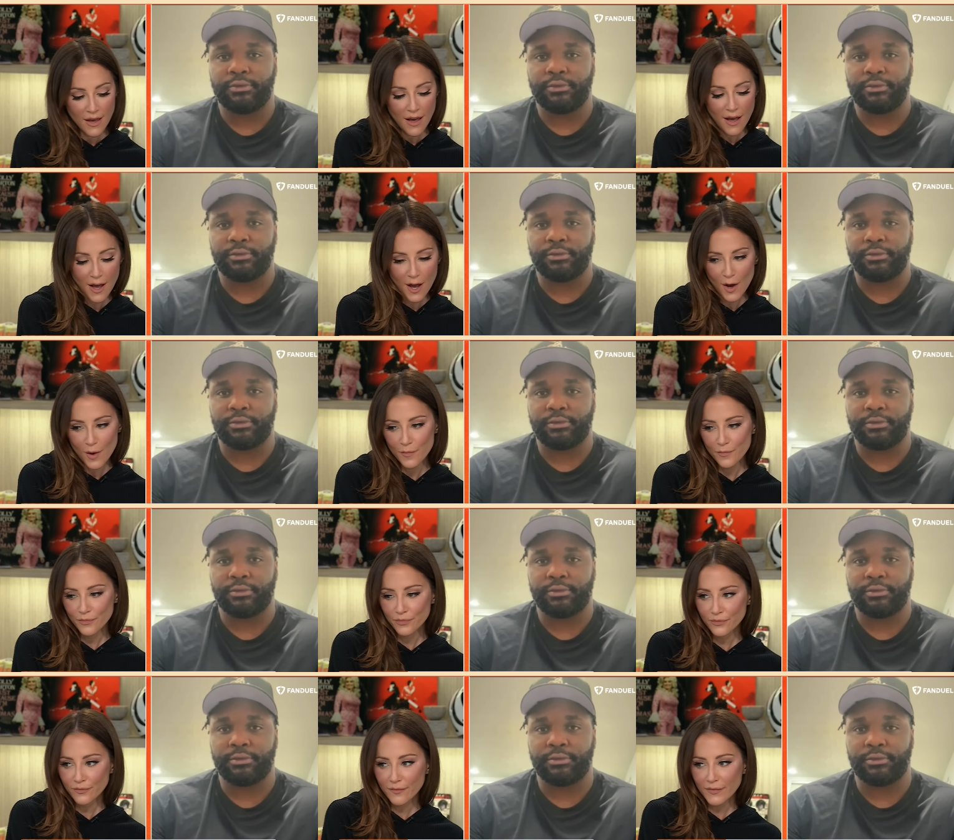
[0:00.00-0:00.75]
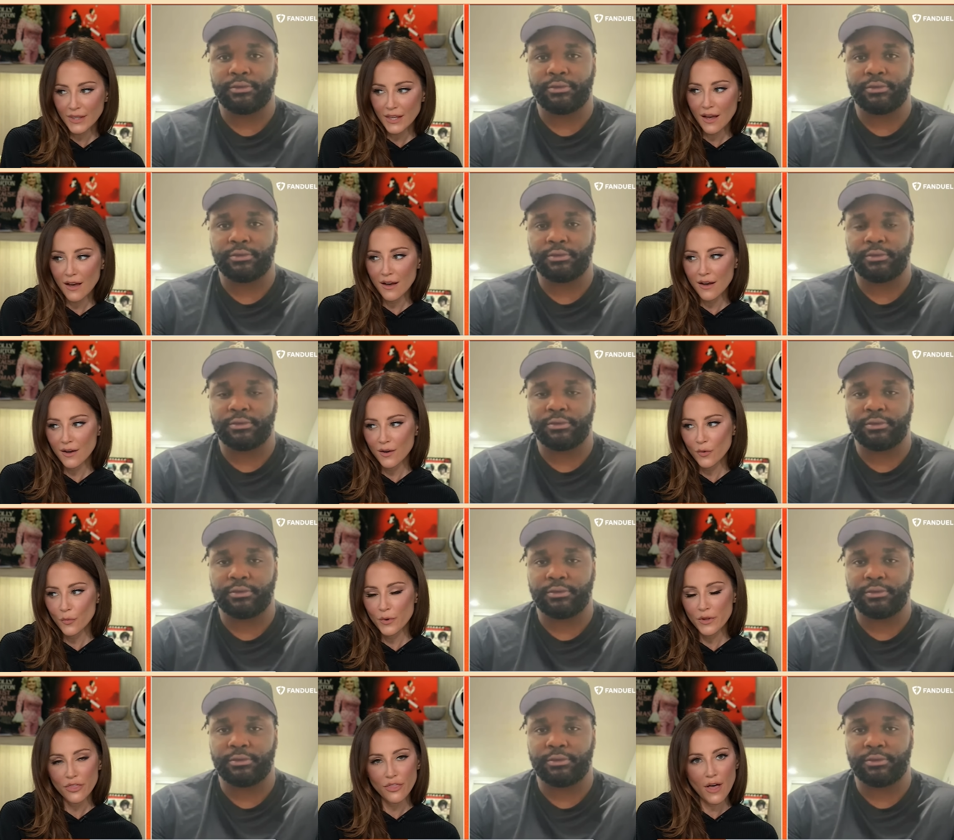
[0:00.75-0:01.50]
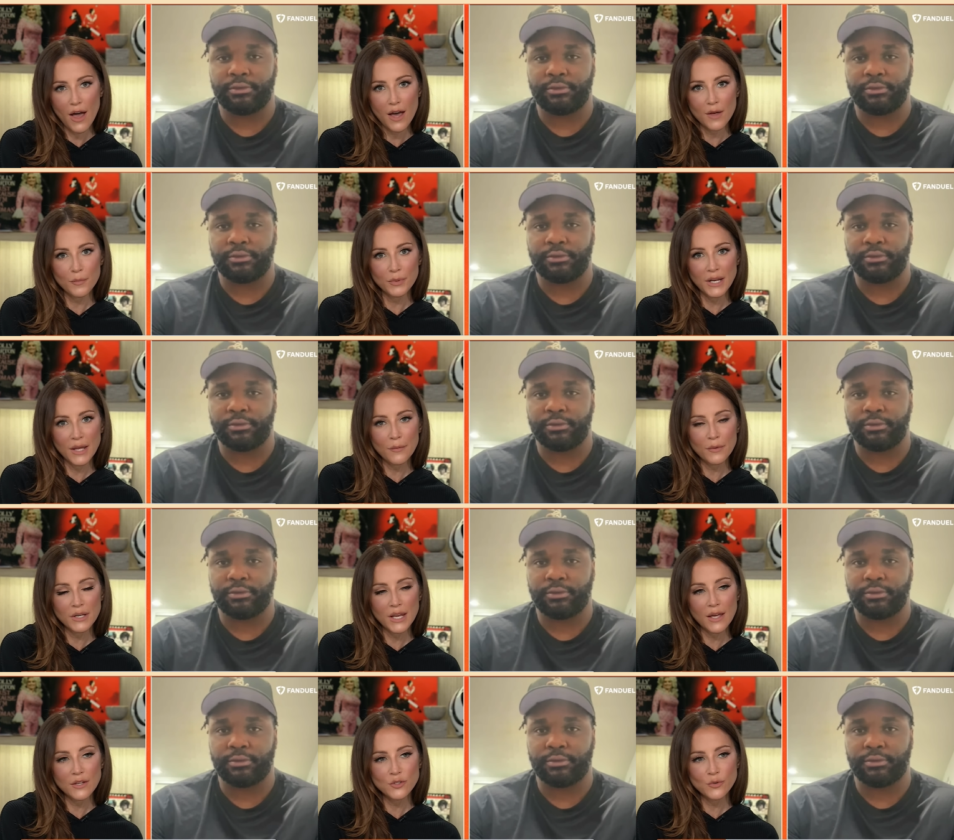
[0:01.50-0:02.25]
Speaker 1: um, uh, with that. But I
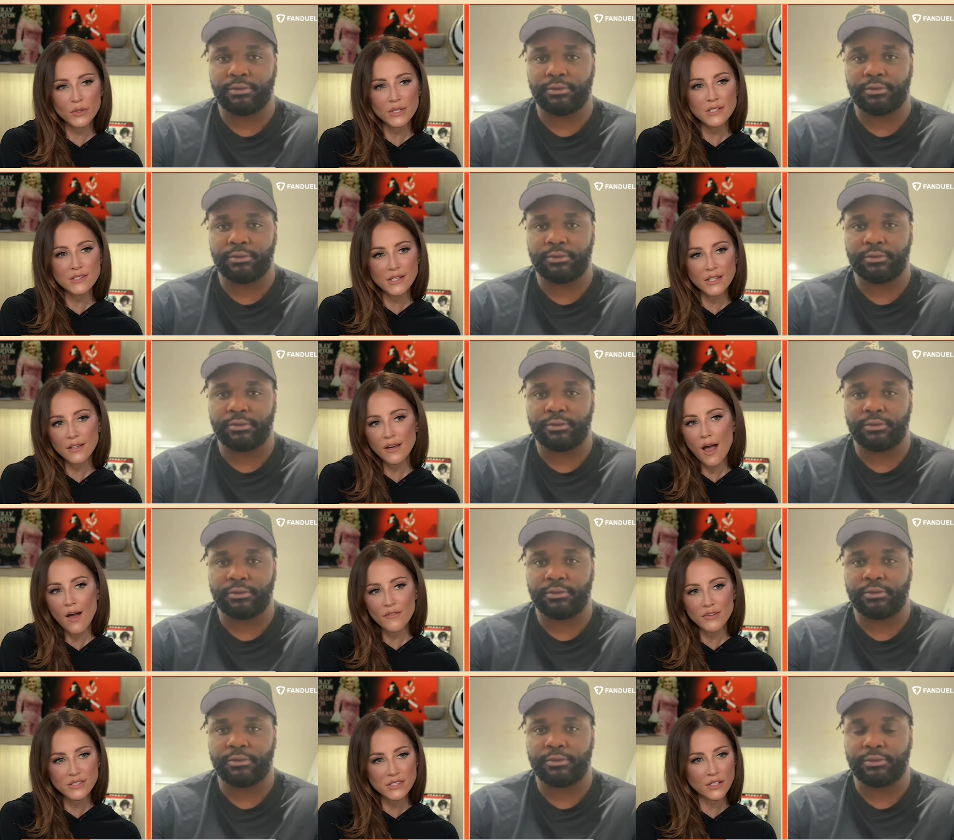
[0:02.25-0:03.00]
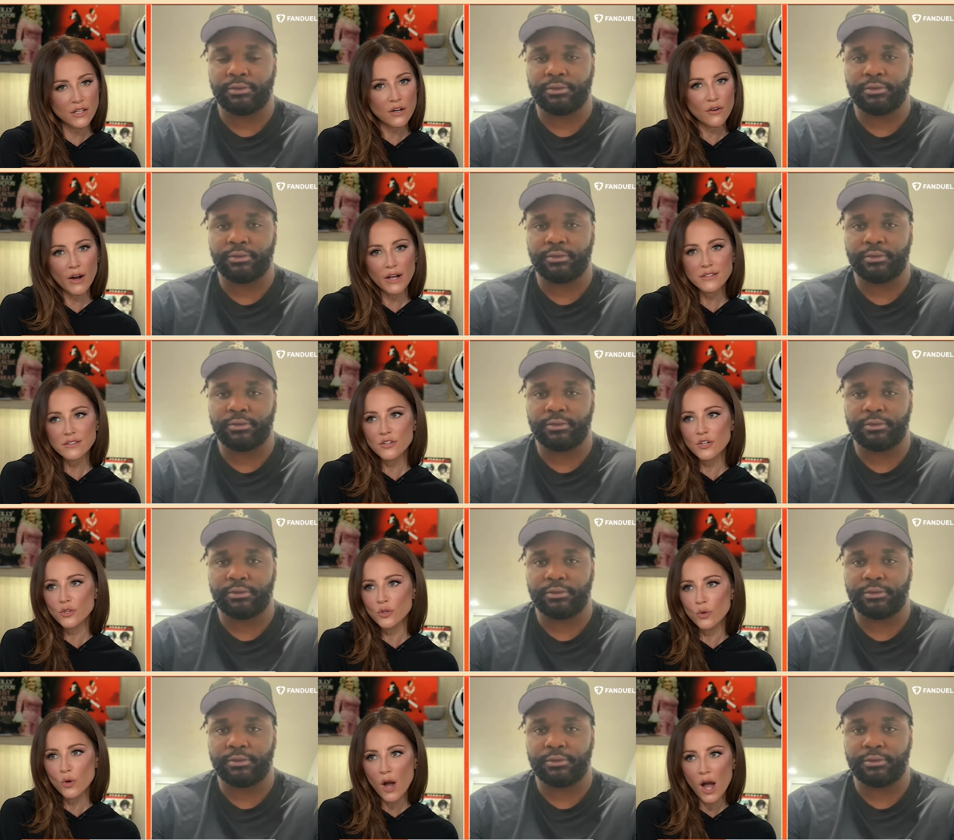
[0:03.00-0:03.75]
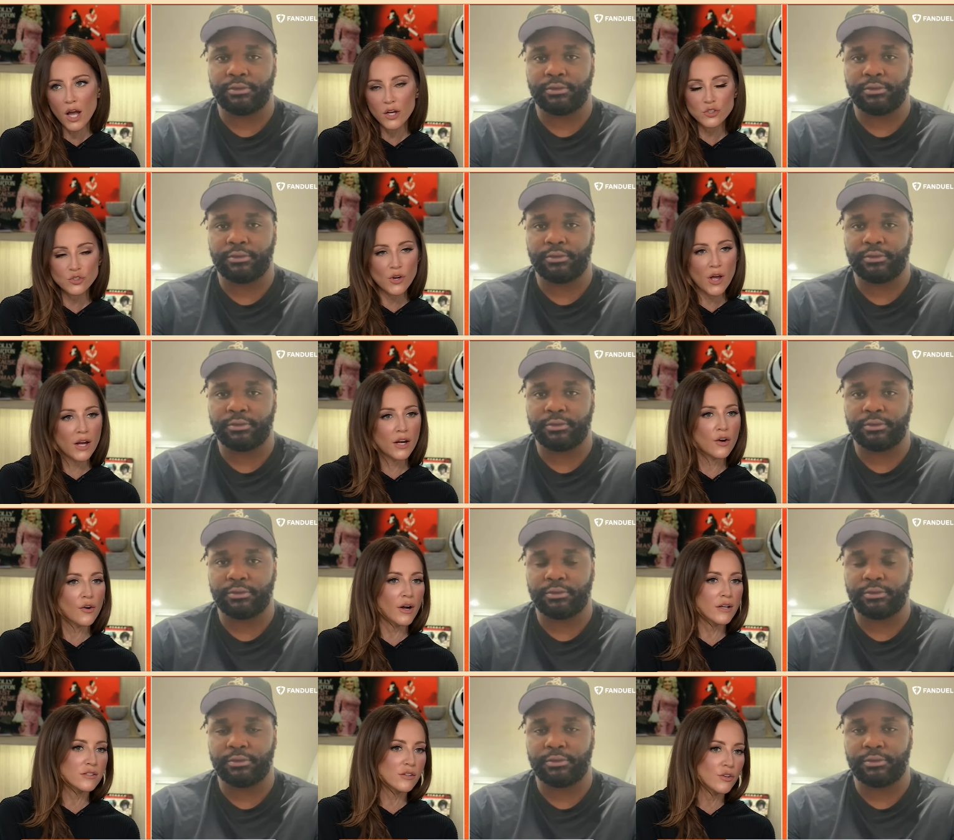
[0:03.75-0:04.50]
want, I do wanna say, like, obviously congrats on your new contract,
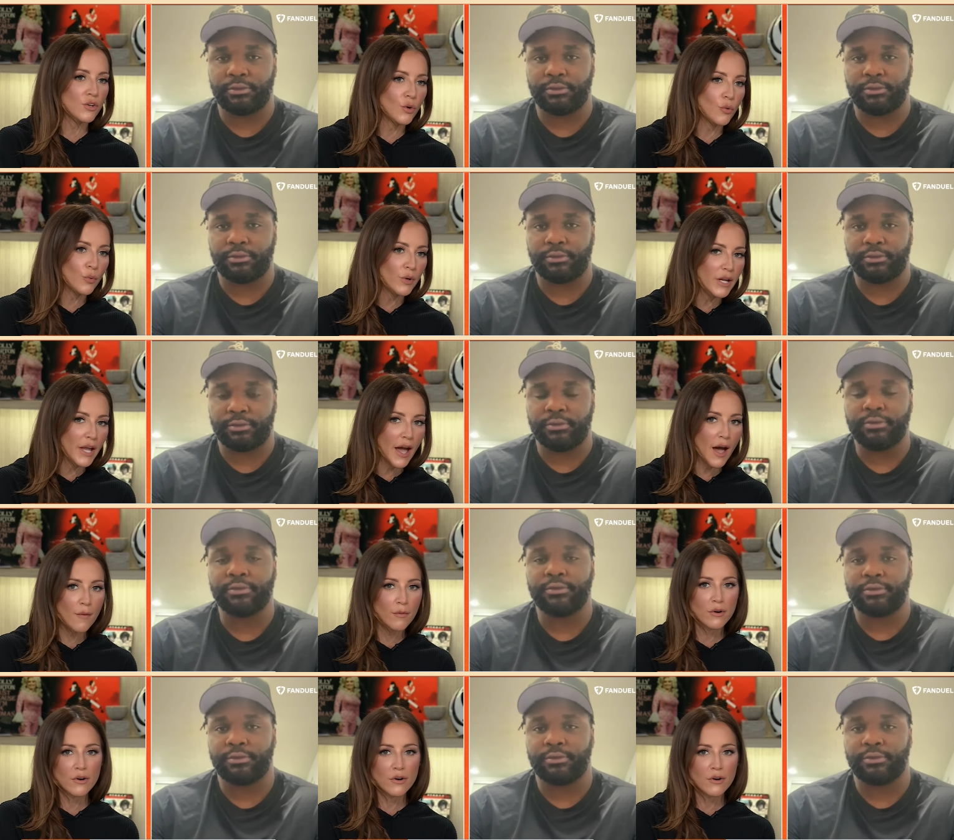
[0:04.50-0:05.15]
congrats on your rehab,